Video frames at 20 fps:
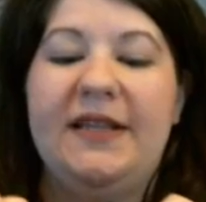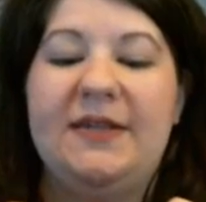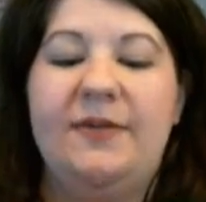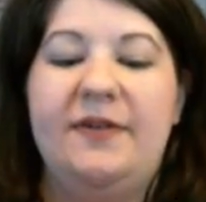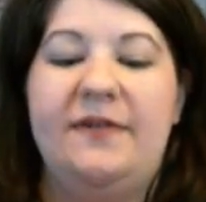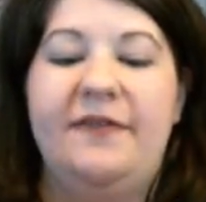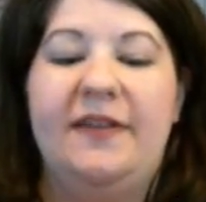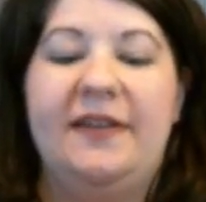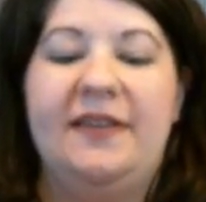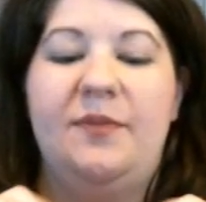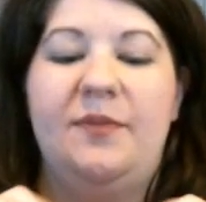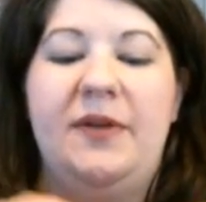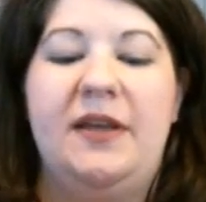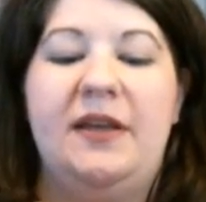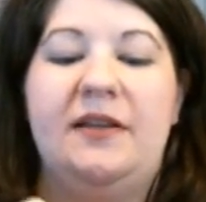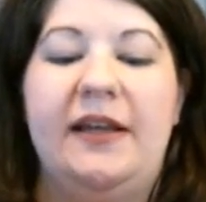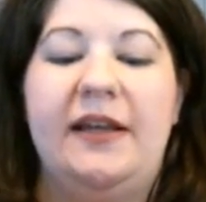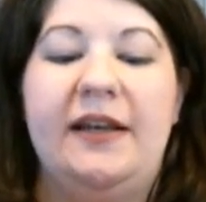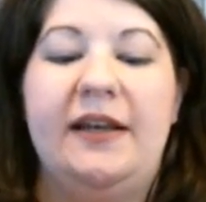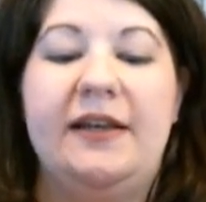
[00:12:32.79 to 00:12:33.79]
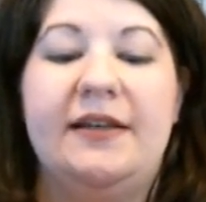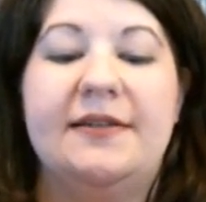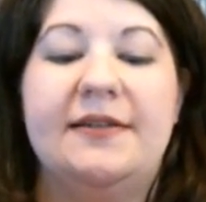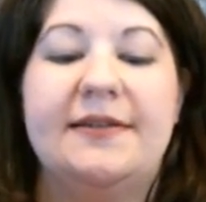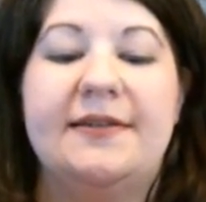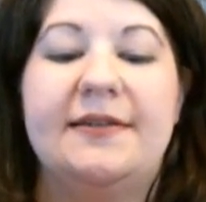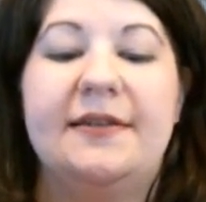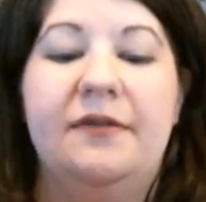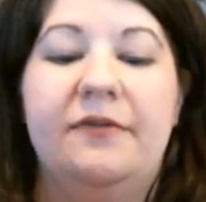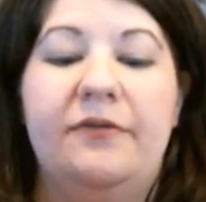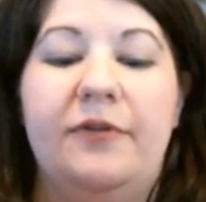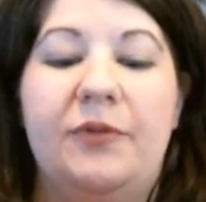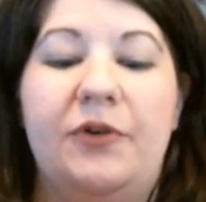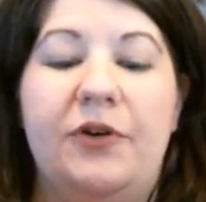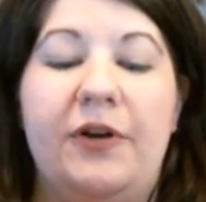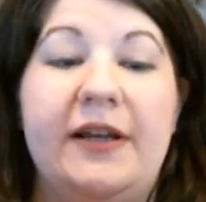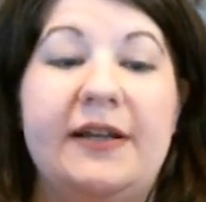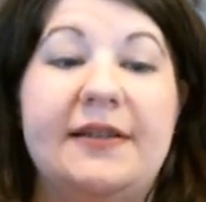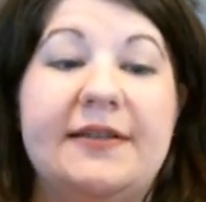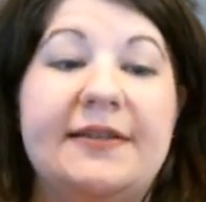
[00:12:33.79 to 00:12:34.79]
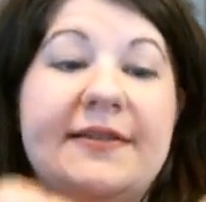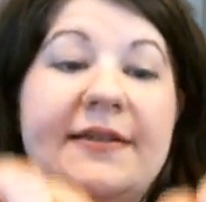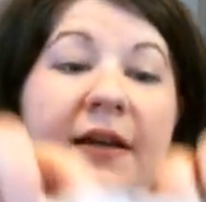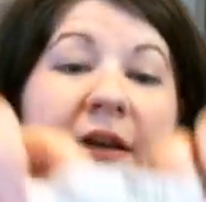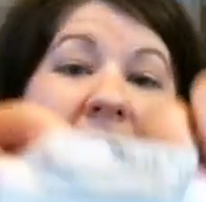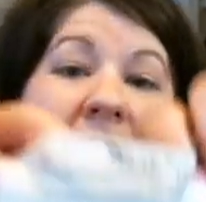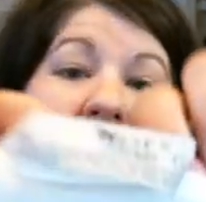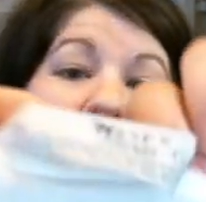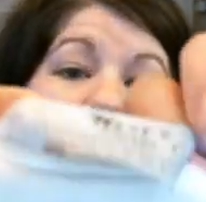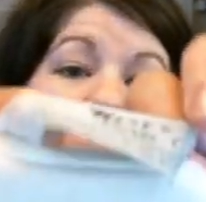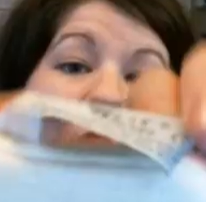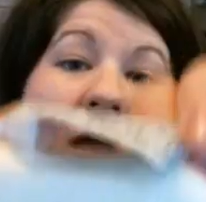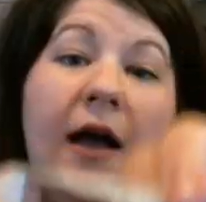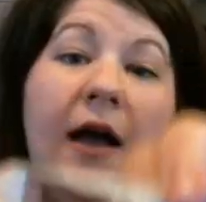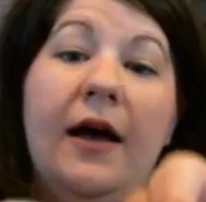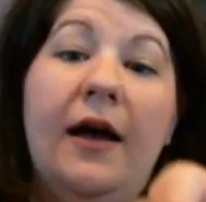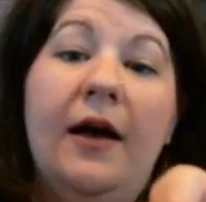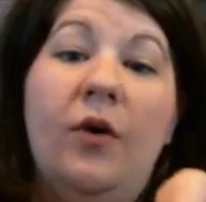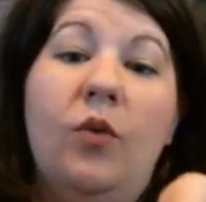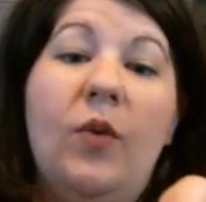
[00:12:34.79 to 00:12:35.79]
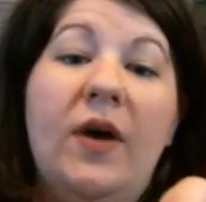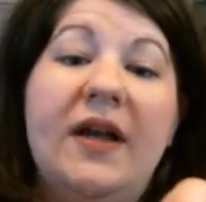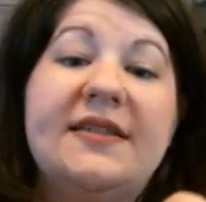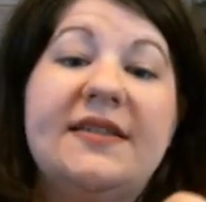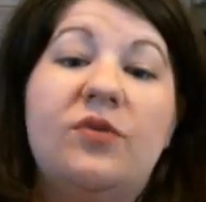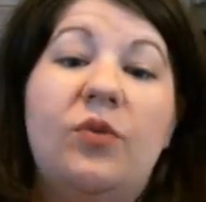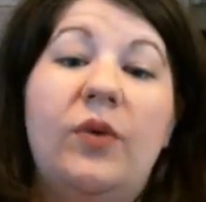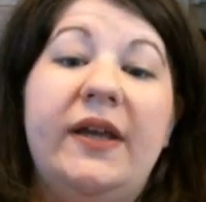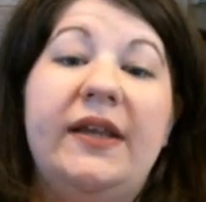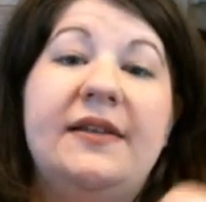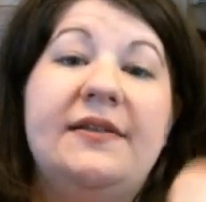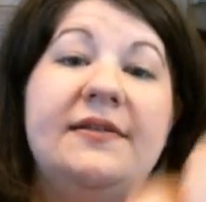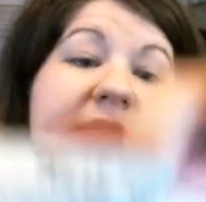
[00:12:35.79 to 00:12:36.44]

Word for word: me of like the Pink Ladies from Greece. Uh, West Wind